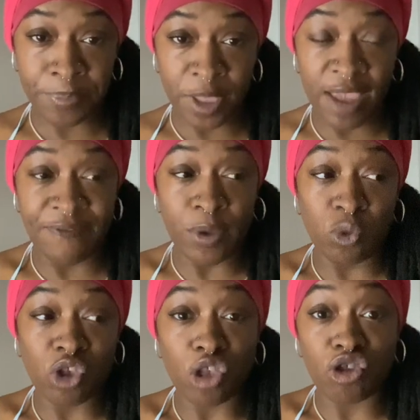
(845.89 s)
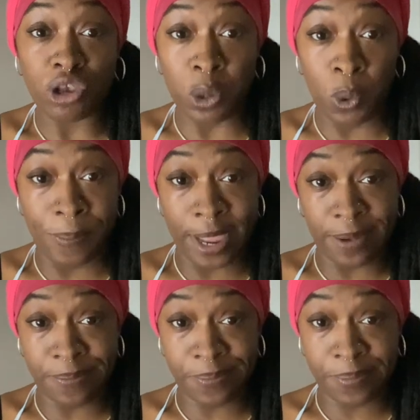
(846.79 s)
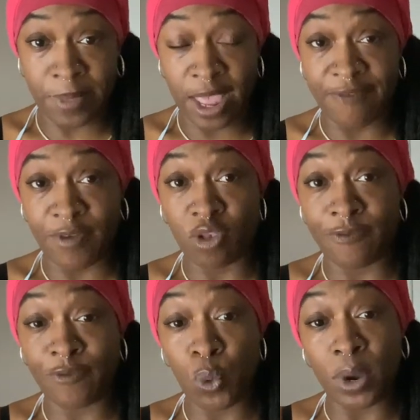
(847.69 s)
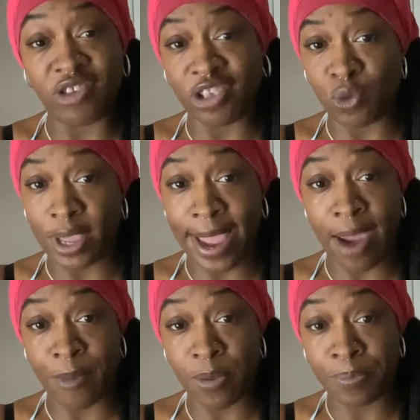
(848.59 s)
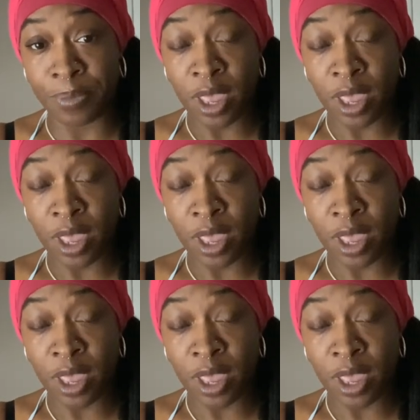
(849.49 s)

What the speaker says: He feels stupid. He feels foolish. It's on camera.